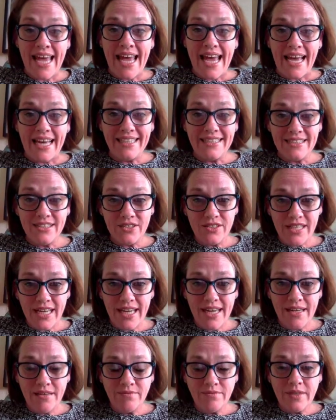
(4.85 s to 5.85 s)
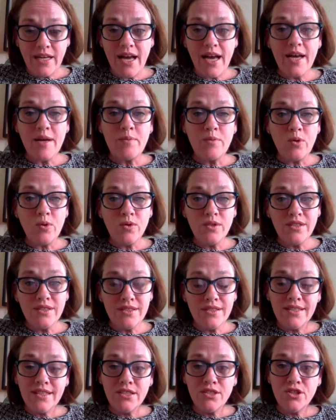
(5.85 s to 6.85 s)
and today I'm going to
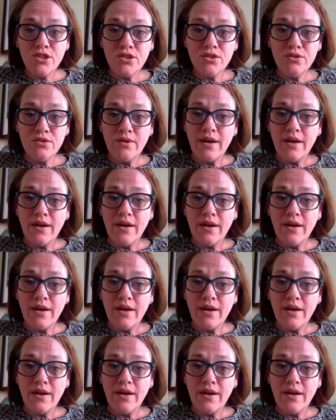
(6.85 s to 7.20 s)
teach you